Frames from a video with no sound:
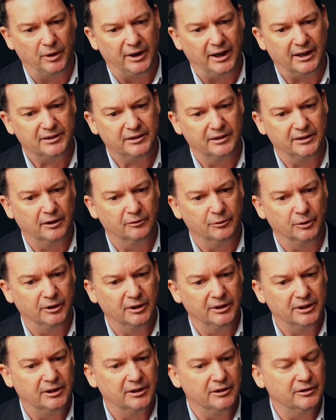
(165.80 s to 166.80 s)
we actually are
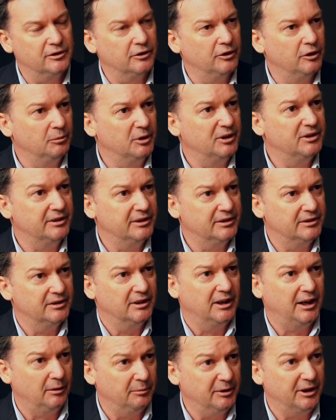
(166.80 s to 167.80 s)
really concerned with is,
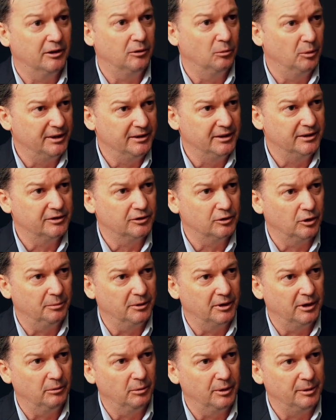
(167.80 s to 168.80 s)
are we going to win this job
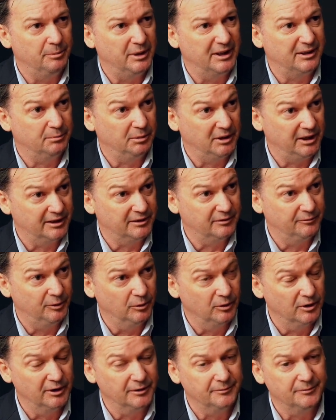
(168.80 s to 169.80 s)
and are we best placed
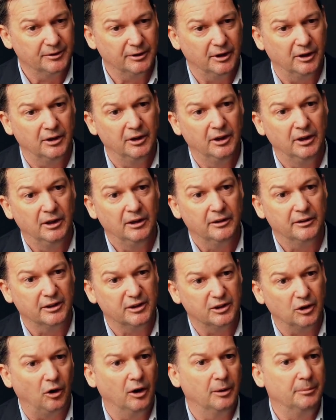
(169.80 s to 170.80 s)
for it? So the
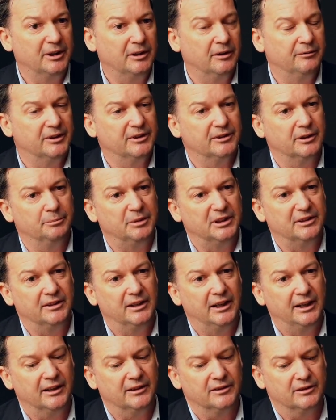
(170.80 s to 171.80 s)
timing of it's a bit
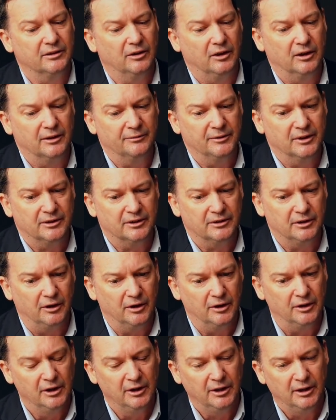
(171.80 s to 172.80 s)
outside of it.
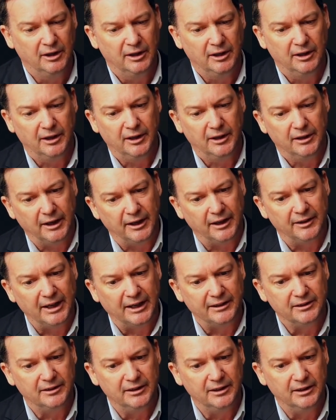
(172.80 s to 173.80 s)
So. Yeah,
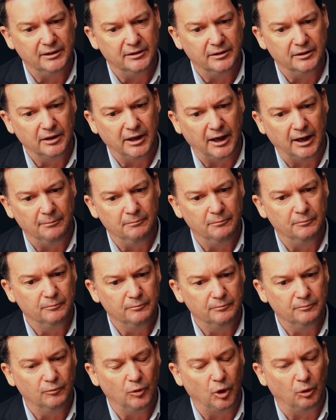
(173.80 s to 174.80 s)
that did
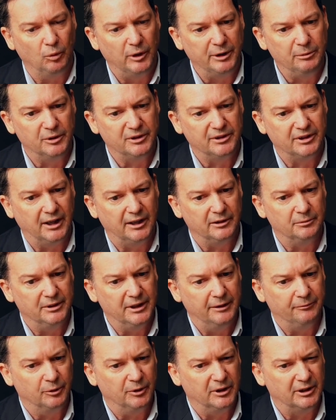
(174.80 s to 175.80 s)
what we would say is we
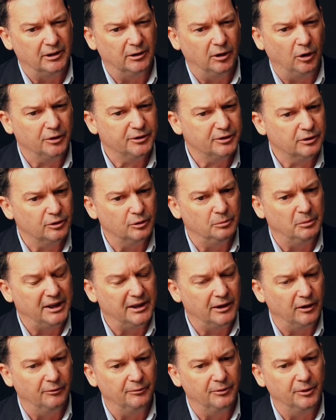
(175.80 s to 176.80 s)
never really lost too
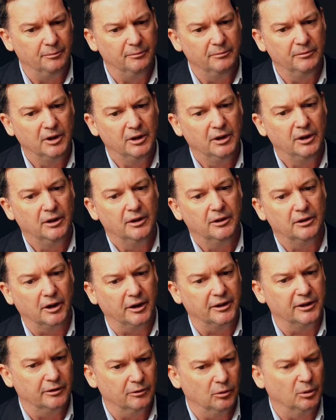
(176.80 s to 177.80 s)
many of them.
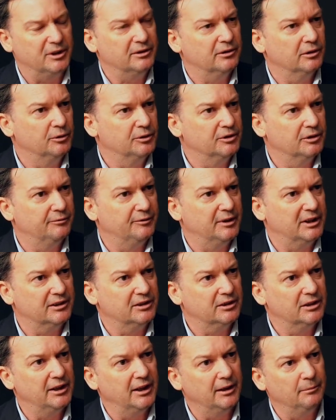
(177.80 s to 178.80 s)
You always lose your fair
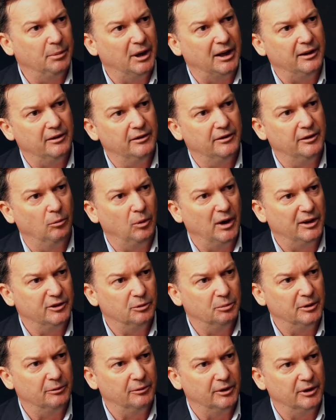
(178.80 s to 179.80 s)
share, but the
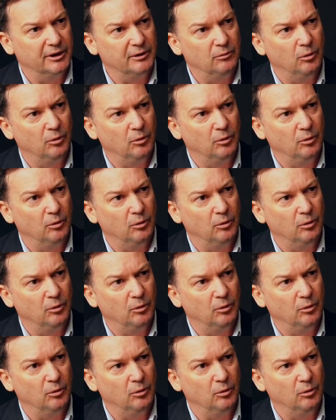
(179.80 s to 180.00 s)
ones we really